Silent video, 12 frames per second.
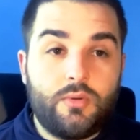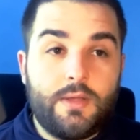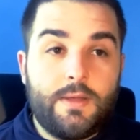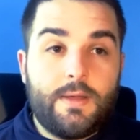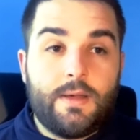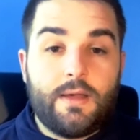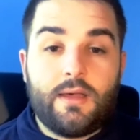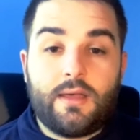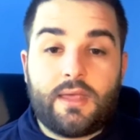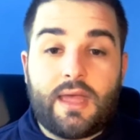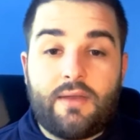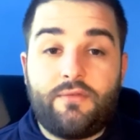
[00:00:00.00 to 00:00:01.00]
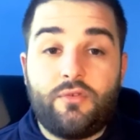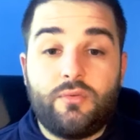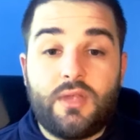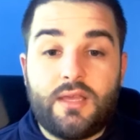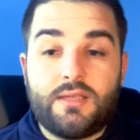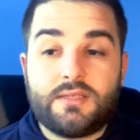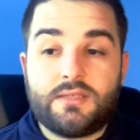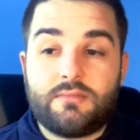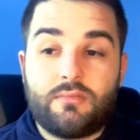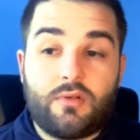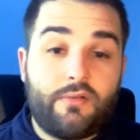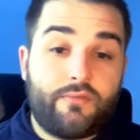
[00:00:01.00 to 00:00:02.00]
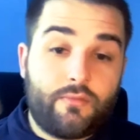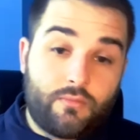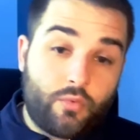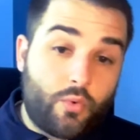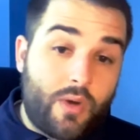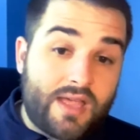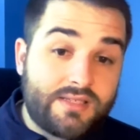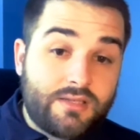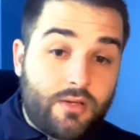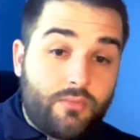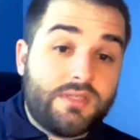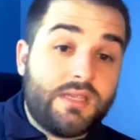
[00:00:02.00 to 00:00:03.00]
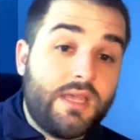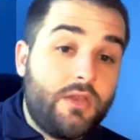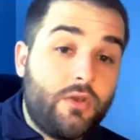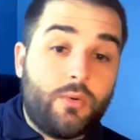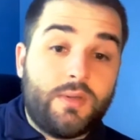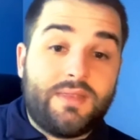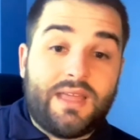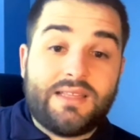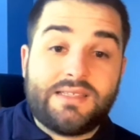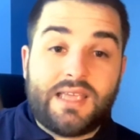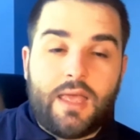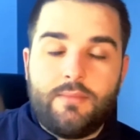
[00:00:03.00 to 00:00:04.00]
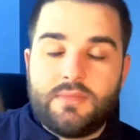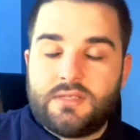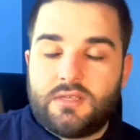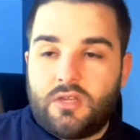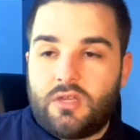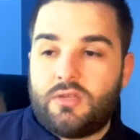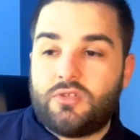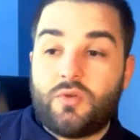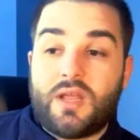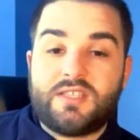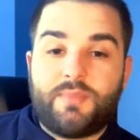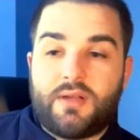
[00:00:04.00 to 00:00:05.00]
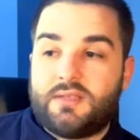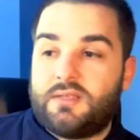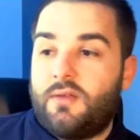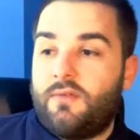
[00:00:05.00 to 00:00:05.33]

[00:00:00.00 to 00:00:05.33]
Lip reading: get a few days of rest, I would say. No intense games. So that's positive.